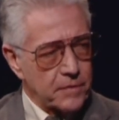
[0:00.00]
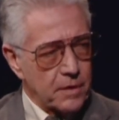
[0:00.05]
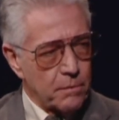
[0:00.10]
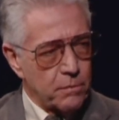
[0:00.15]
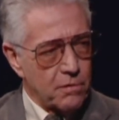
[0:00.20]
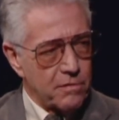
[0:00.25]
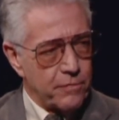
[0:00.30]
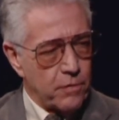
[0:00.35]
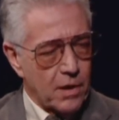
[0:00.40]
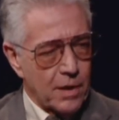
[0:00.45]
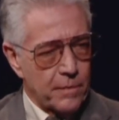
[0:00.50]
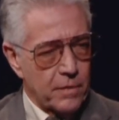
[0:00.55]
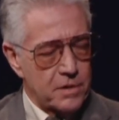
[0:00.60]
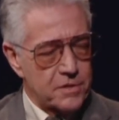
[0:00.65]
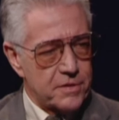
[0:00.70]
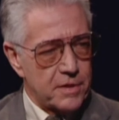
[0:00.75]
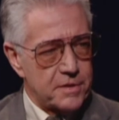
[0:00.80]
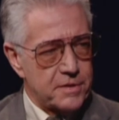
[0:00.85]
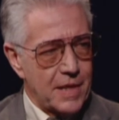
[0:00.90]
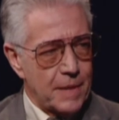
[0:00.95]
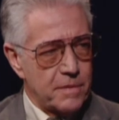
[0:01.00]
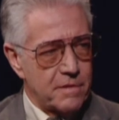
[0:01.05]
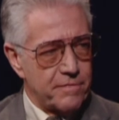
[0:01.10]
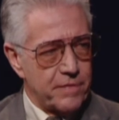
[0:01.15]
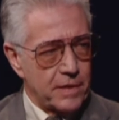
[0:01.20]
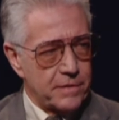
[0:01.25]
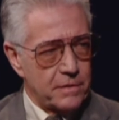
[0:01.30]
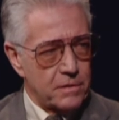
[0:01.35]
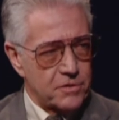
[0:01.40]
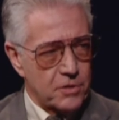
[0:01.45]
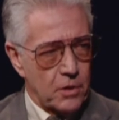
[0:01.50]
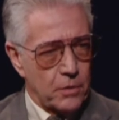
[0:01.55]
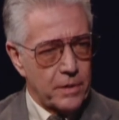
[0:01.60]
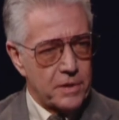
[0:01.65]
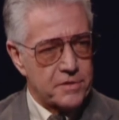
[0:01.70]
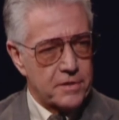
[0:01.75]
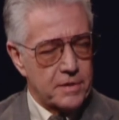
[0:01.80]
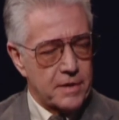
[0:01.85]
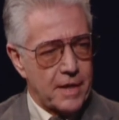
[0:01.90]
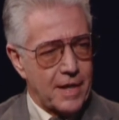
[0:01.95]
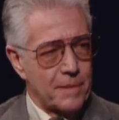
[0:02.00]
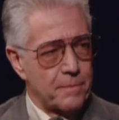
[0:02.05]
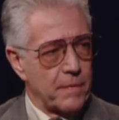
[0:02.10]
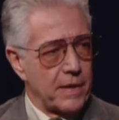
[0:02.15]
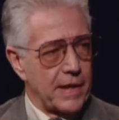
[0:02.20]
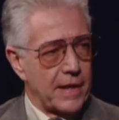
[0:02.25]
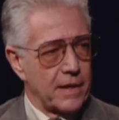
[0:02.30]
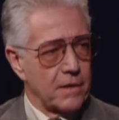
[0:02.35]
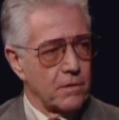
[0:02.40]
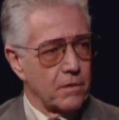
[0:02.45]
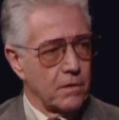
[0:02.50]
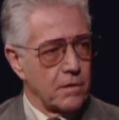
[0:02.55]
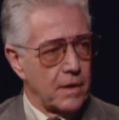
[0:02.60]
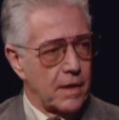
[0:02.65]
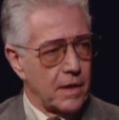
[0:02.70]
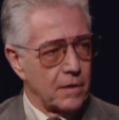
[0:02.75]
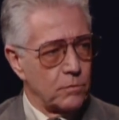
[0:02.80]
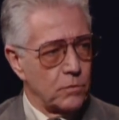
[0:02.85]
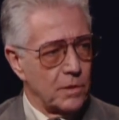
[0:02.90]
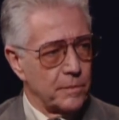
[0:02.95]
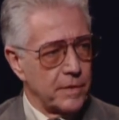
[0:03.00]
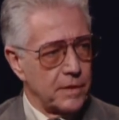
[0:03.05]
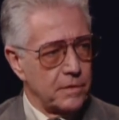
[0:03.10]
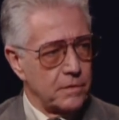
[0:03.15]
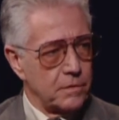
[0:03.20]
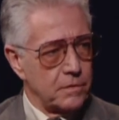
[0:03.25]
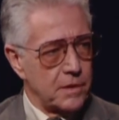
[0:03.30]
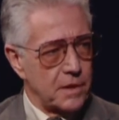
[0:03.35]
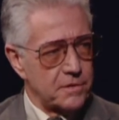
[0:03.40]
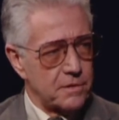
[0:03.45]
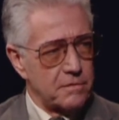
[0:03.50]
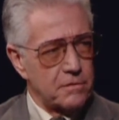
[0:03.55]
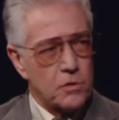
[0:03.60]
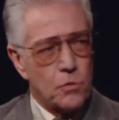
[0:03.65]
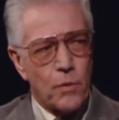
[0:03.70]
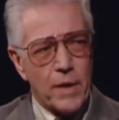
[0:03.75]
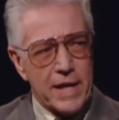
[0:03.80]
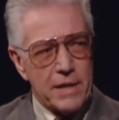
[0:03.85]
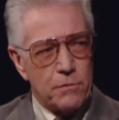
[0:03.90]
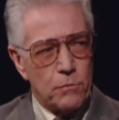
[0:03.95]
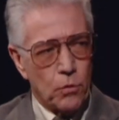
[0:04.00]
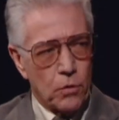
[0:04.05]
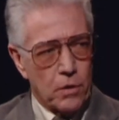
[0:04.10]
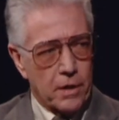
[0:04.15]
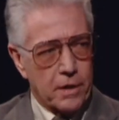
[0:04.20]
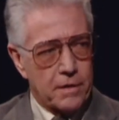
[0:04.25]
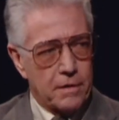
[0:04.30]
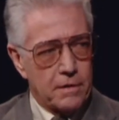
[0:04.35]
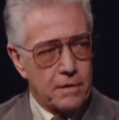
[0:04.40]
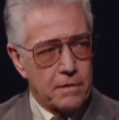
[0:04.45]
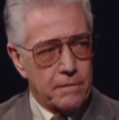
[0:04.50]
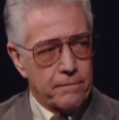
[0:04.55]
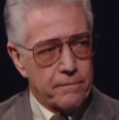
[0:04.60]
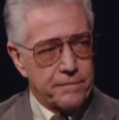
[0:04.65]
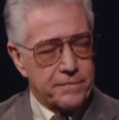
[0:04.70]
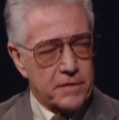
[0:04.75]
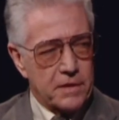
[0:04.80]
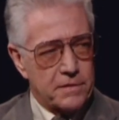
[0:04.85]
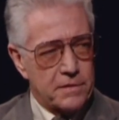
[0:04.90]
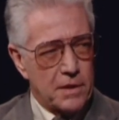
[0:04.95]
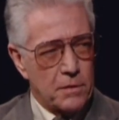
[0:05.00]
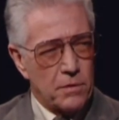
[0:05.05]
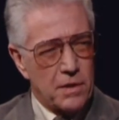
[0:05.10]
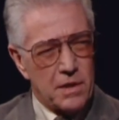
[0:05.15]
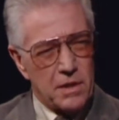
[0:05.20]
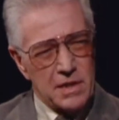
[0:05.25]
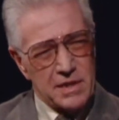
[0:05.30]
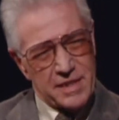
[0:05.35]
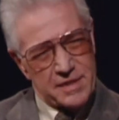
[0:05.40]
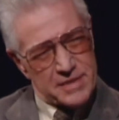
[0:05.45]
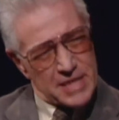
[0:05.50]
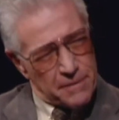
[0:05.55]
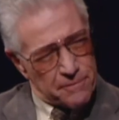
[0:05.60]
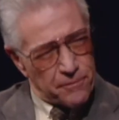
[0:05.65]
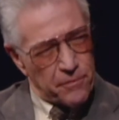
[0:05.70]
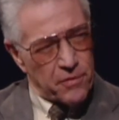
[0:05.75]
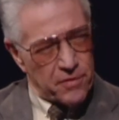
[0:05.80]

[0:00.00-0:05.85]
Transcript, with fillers: performers that seem to fit, and there's always an odd man or an odd woman who doesn't quite work. Right. Say, well, except for